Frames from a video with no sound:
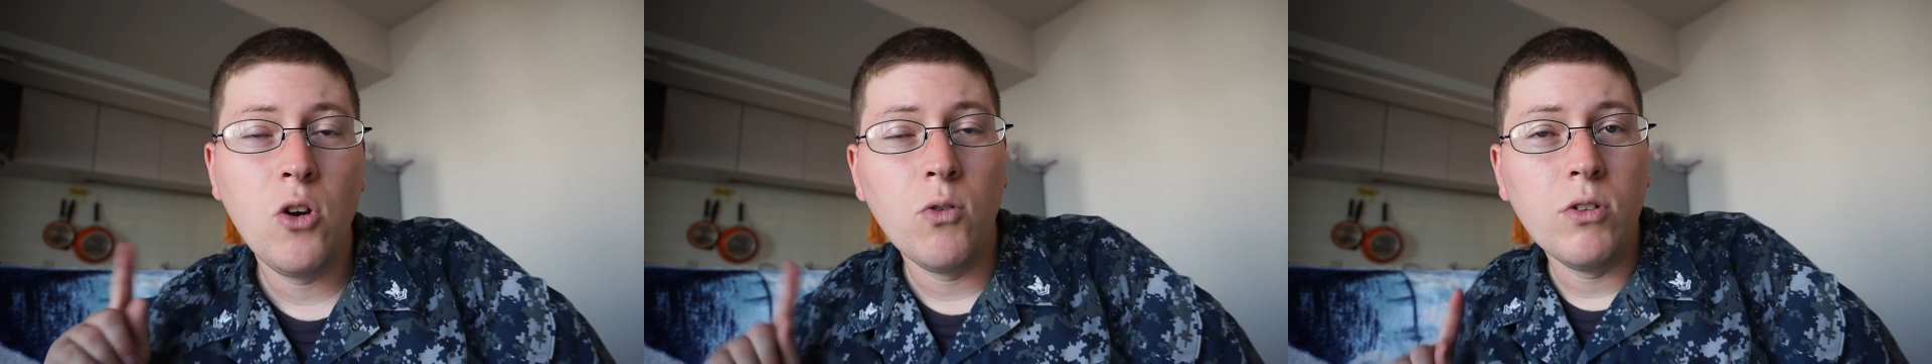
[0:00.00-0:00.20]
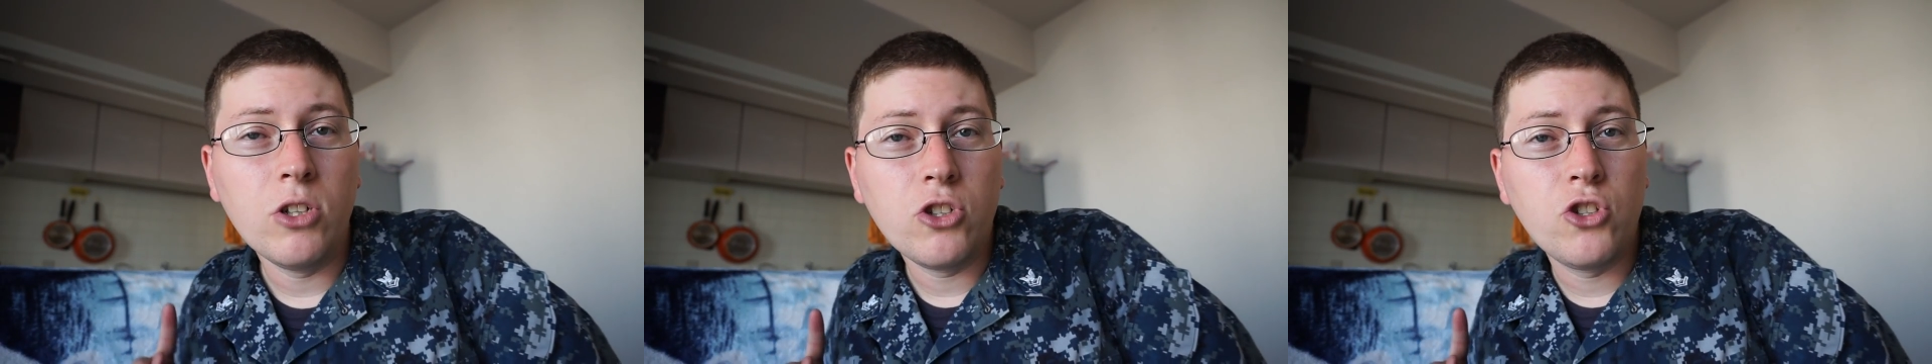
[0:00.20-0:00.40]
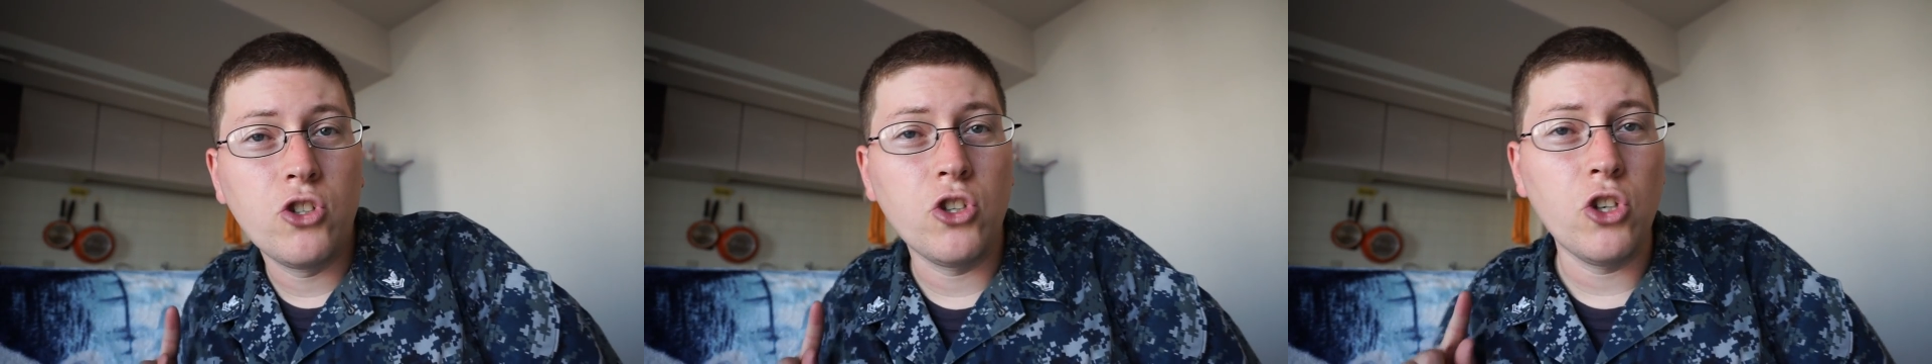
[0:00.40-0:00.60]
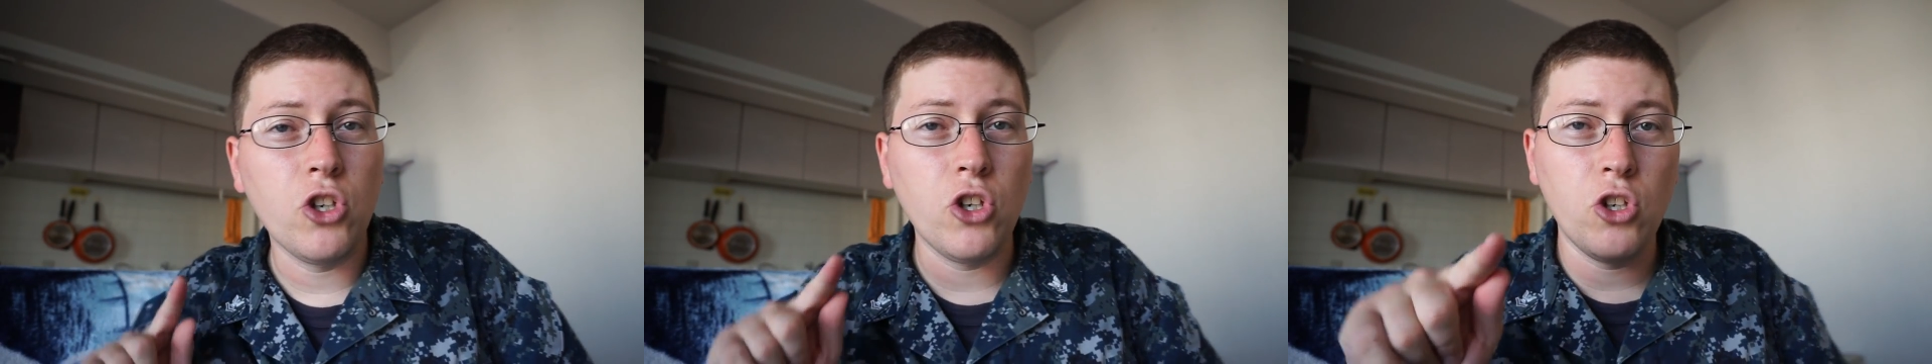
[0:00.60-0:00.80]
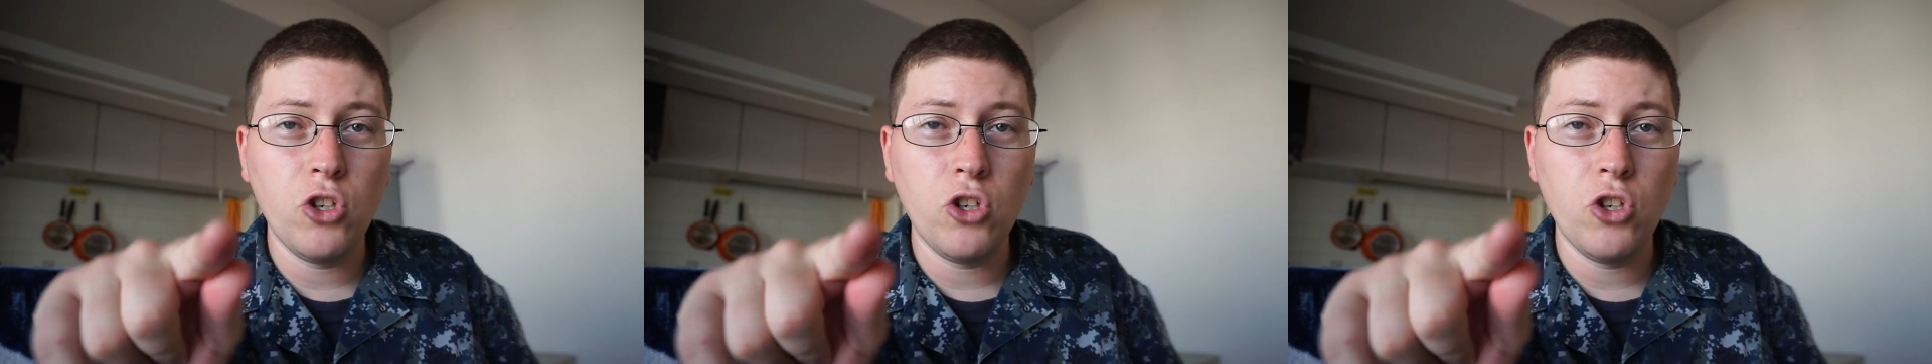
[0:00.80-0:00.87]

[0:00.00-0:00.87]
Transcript: we'll see